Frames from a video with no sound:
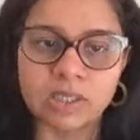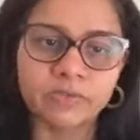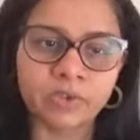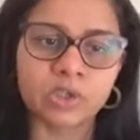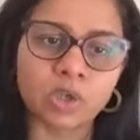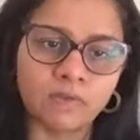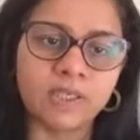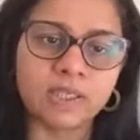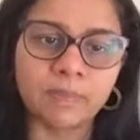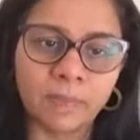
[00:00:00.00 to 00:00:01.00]
Of course, always
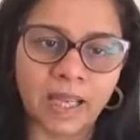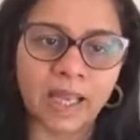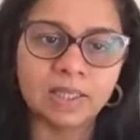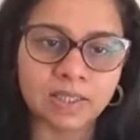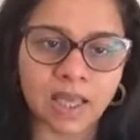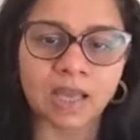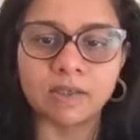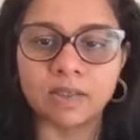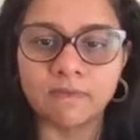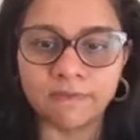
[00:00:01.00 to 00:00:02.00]
the plain standard